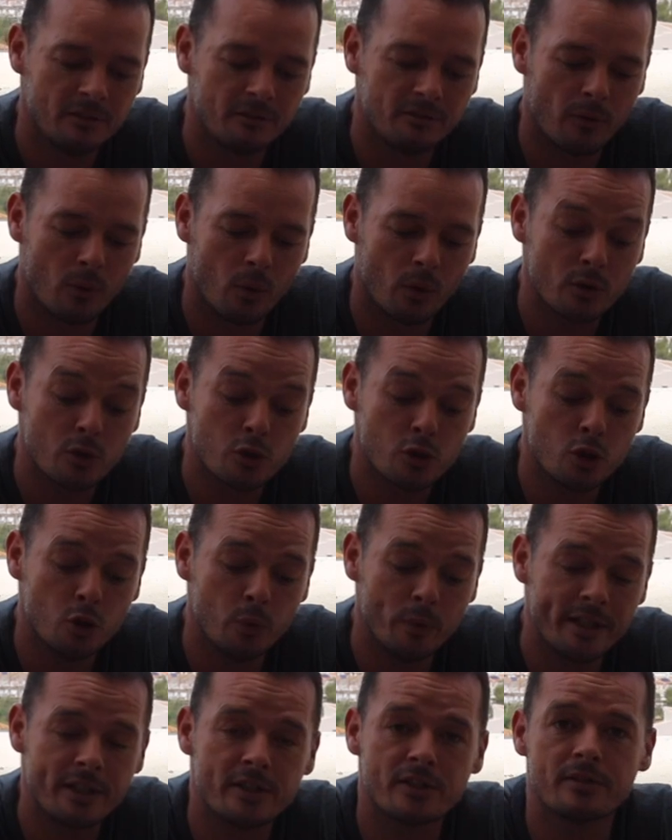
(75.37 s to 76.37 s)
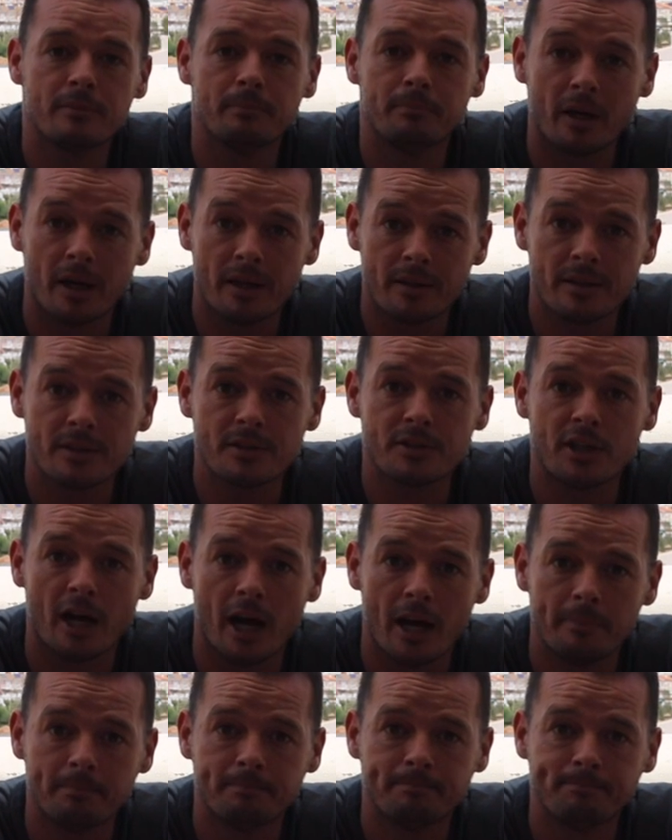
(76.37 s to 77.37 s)
for 2 weeks by this
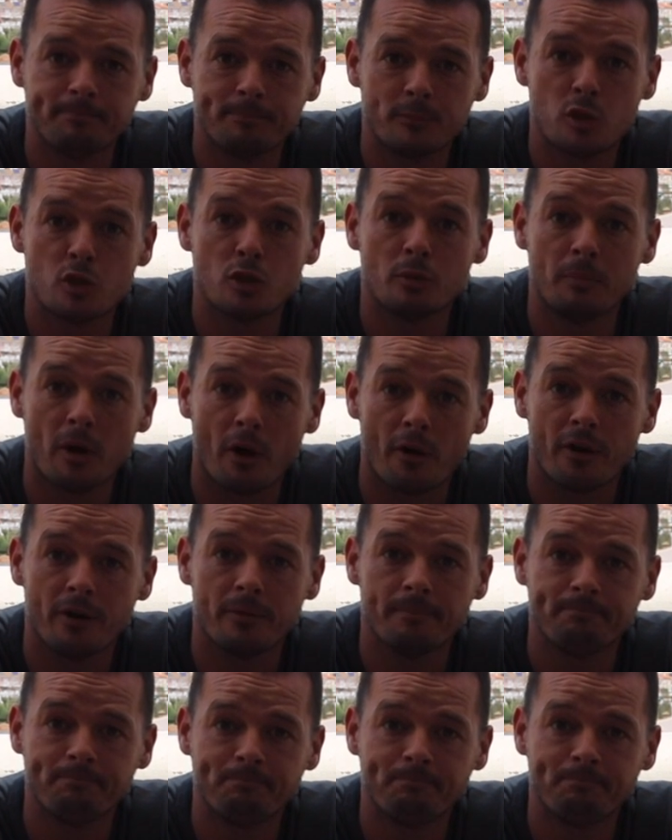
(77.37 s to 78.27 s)
time tomorrow.